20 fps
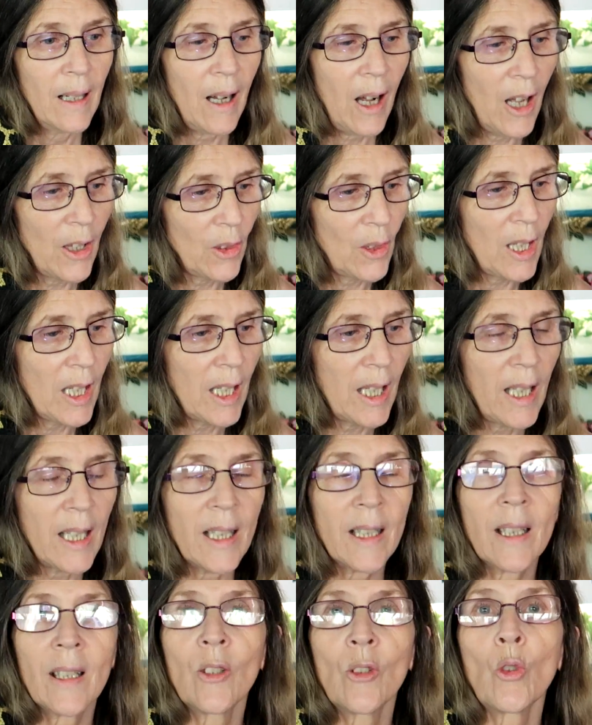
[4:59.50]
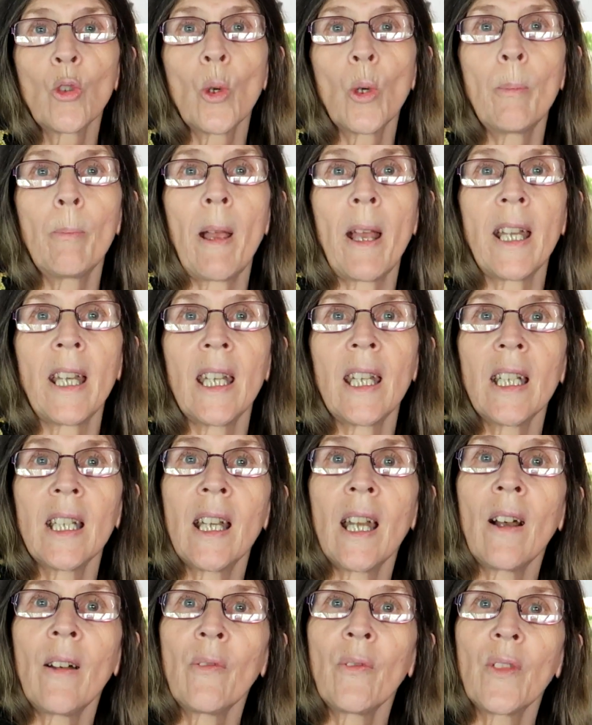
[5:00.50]
I think it's traumatic
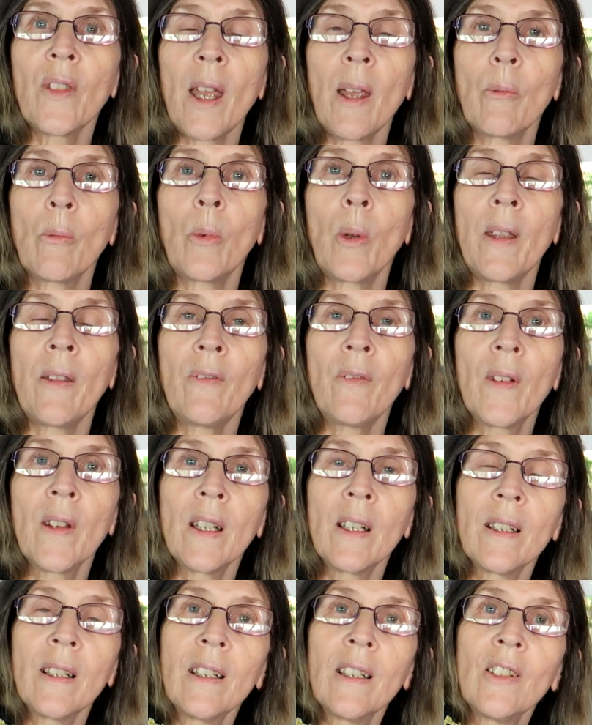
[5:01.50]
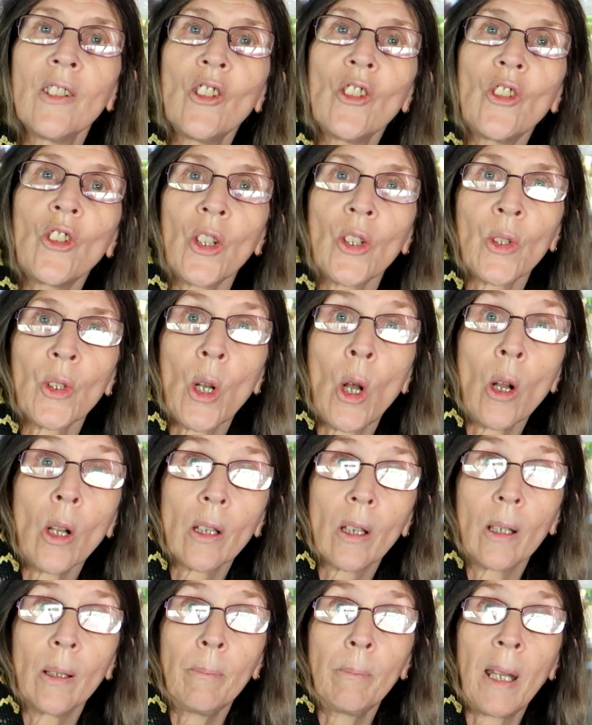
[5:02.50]
enough that we've just
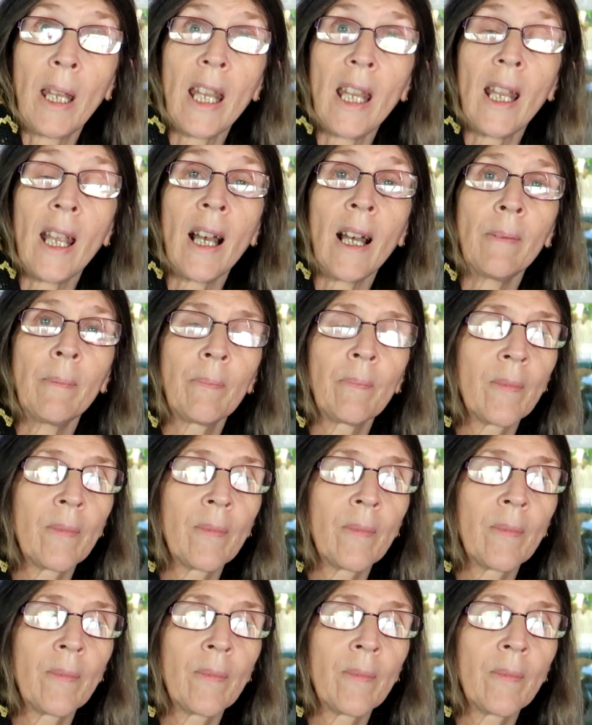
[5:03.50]
got them here